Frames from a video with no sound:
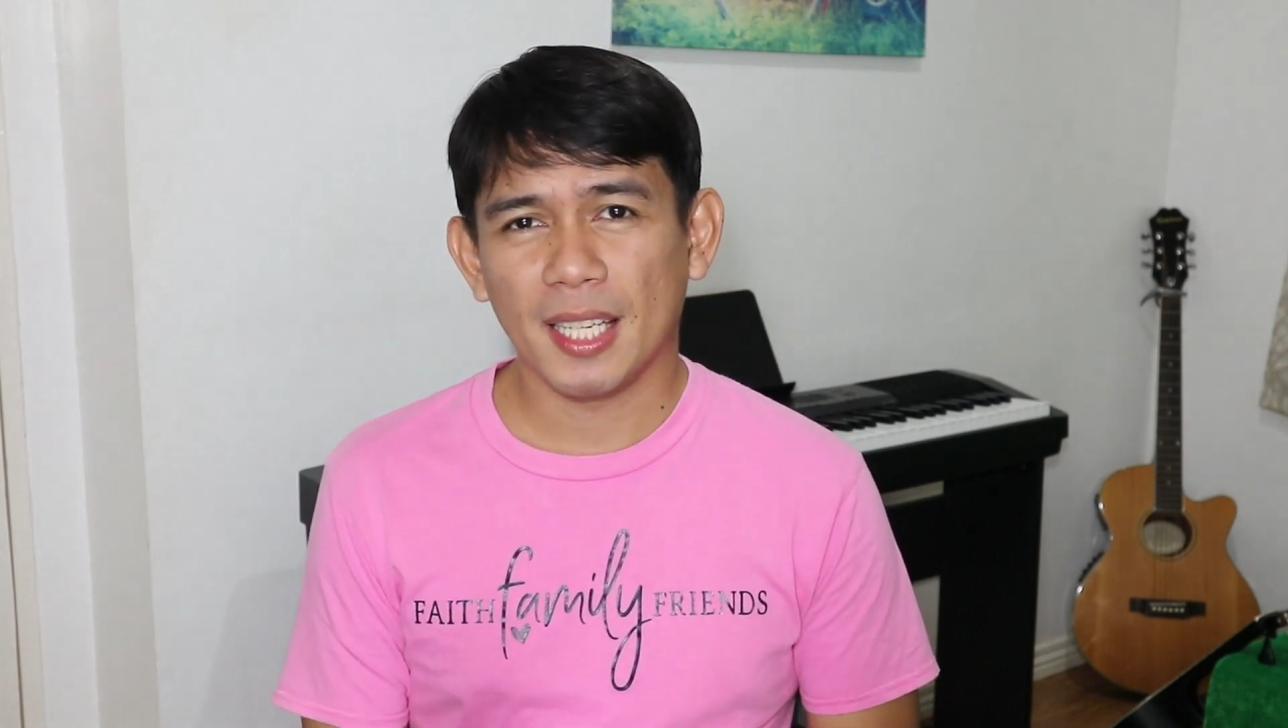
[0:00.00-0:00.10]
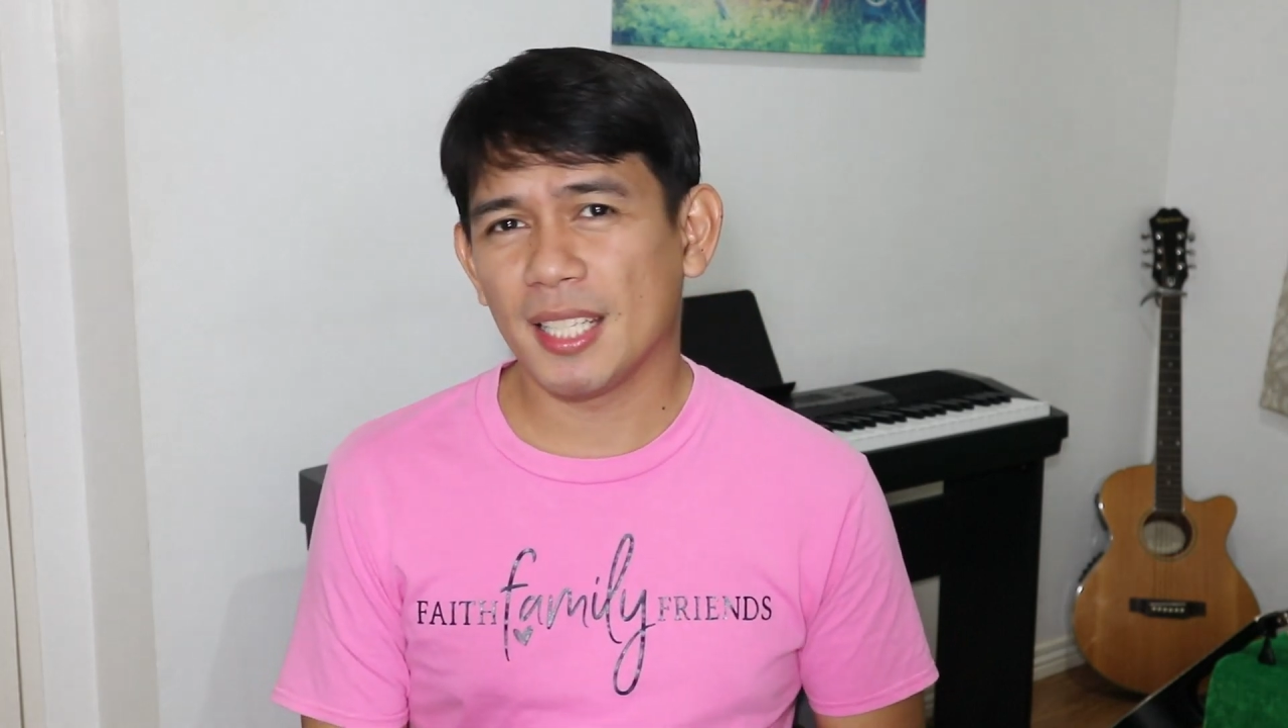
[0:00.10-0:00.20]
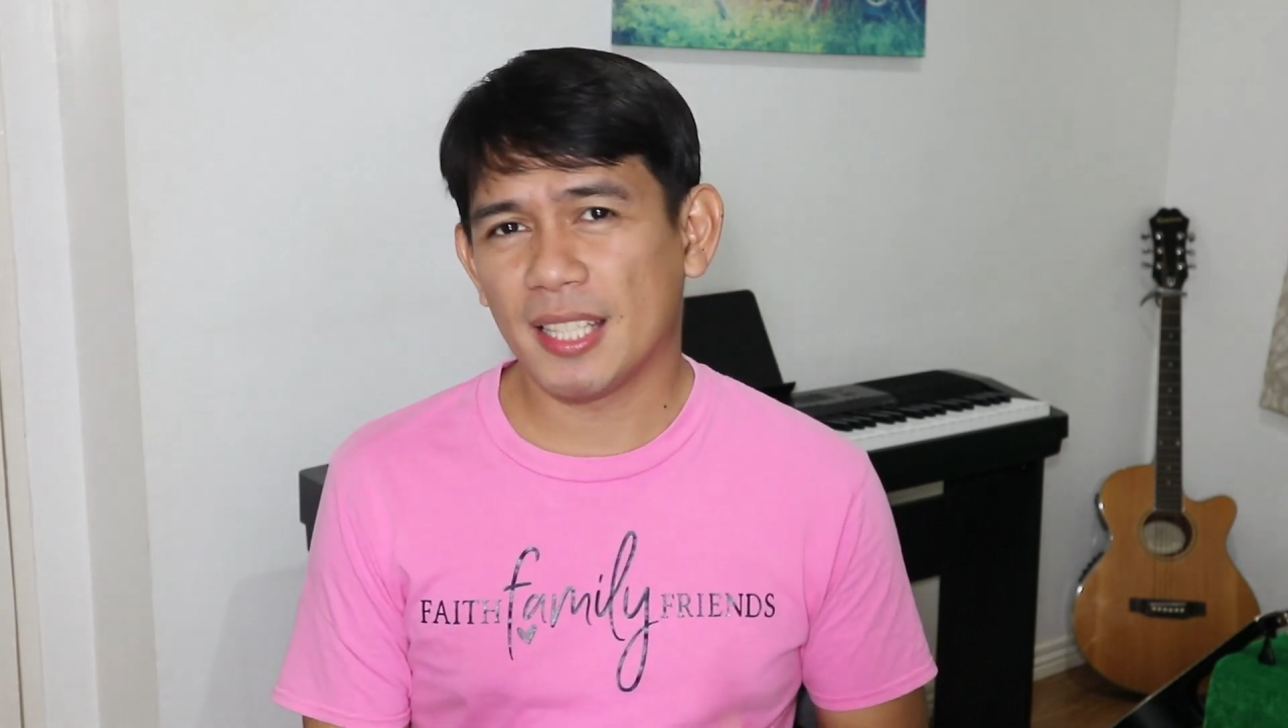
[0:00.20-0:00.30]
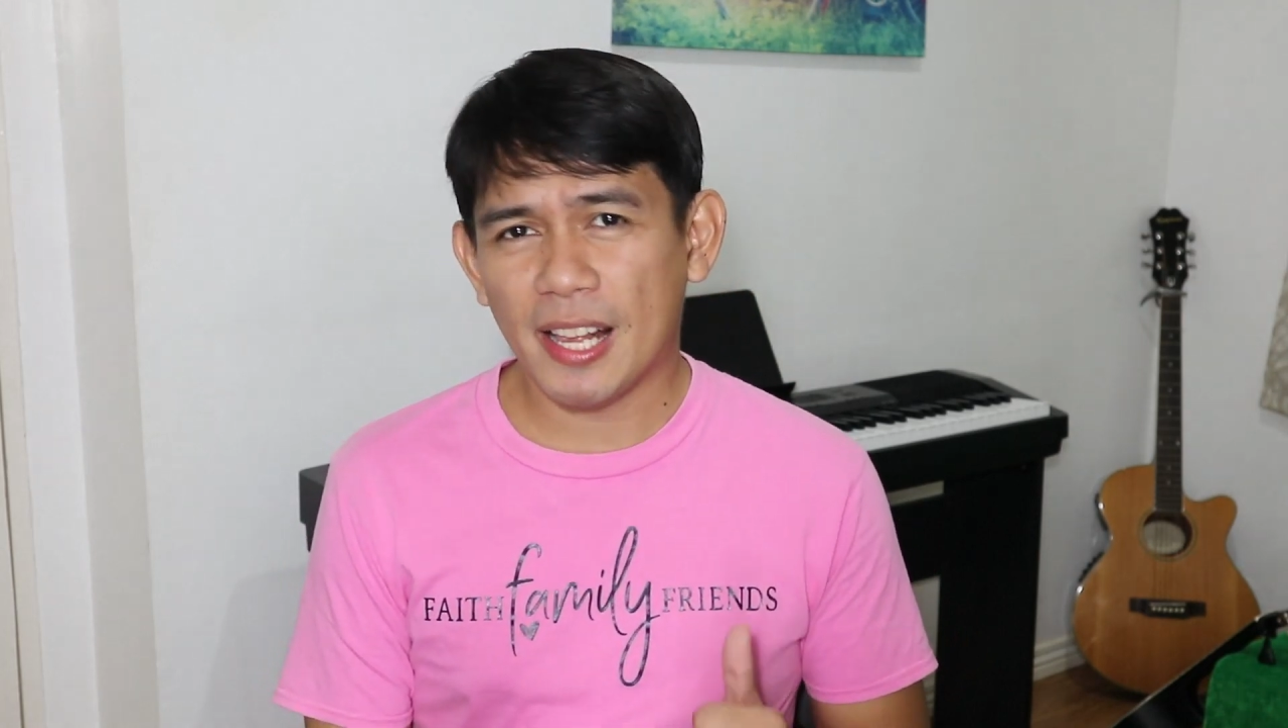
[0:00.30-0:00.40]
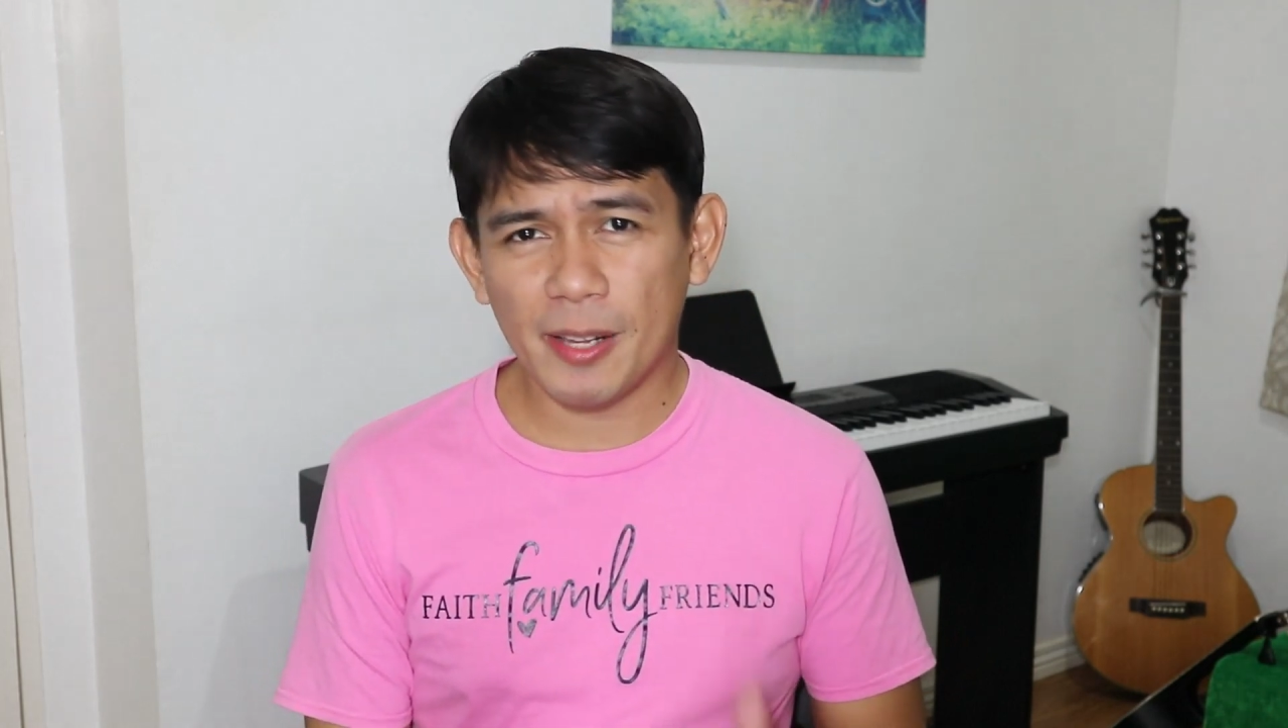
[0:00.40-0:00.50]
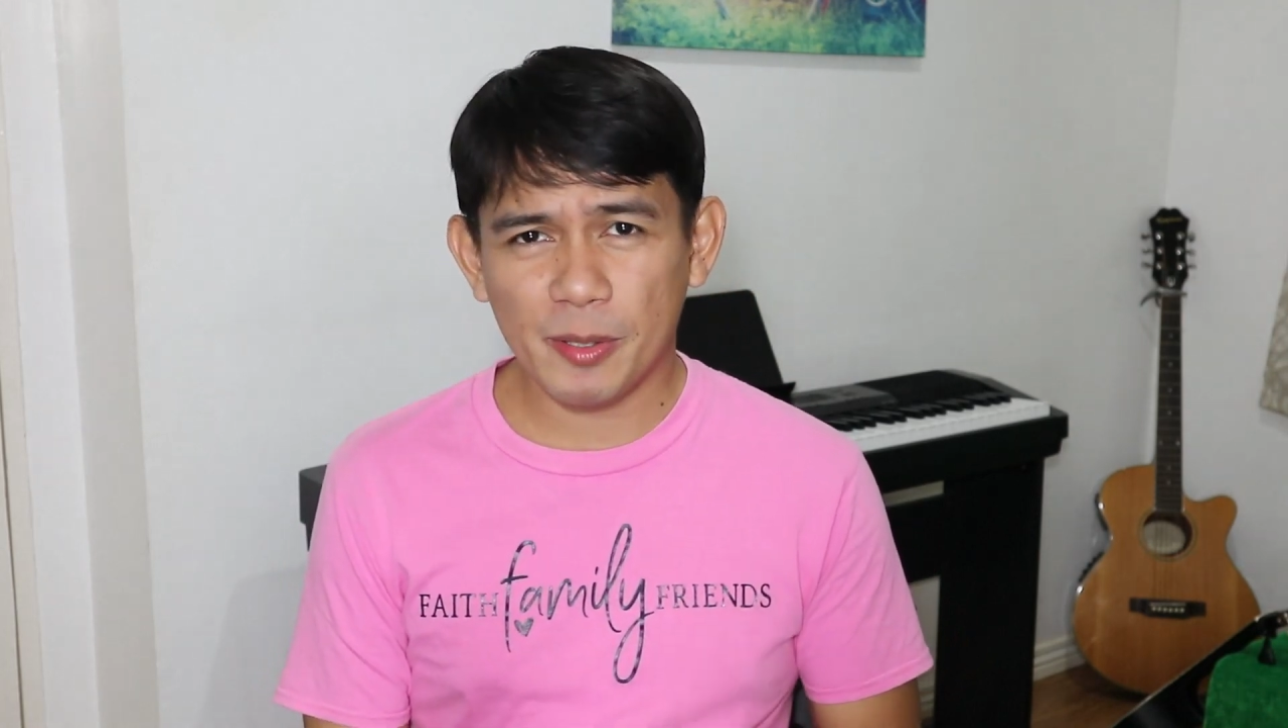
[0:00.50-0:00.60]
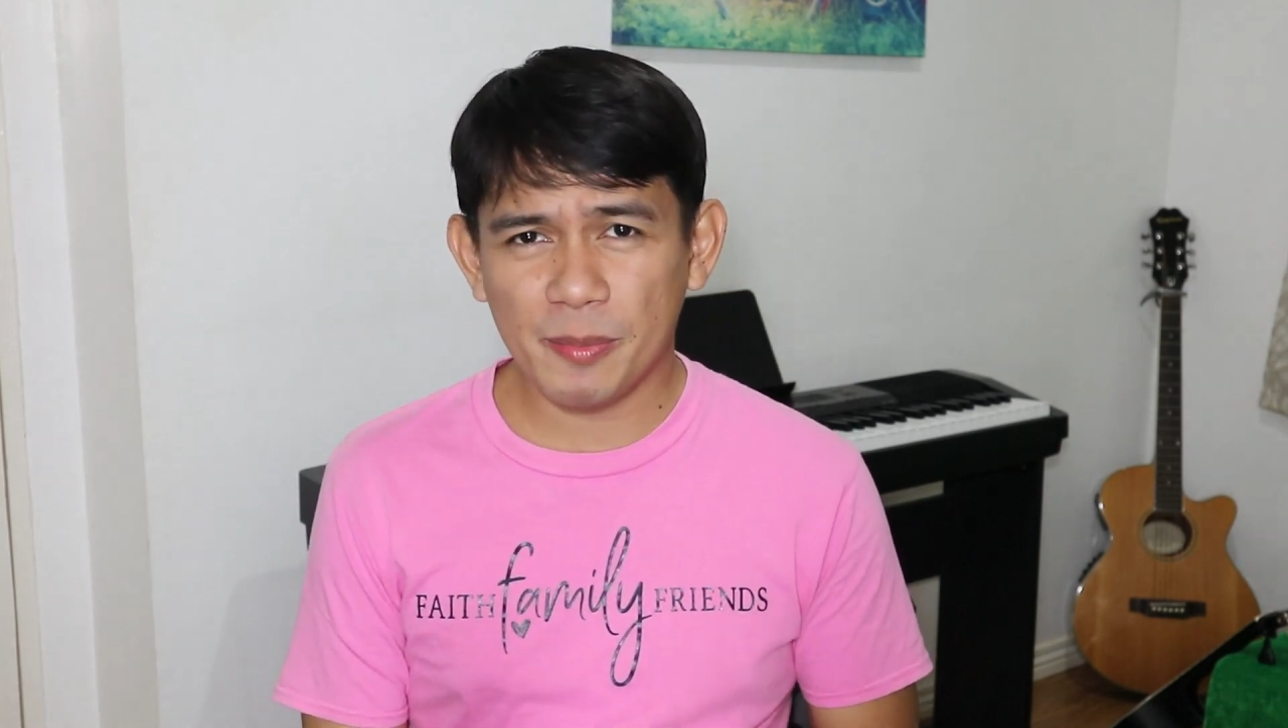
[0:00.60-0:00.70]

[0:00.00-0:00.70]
It helps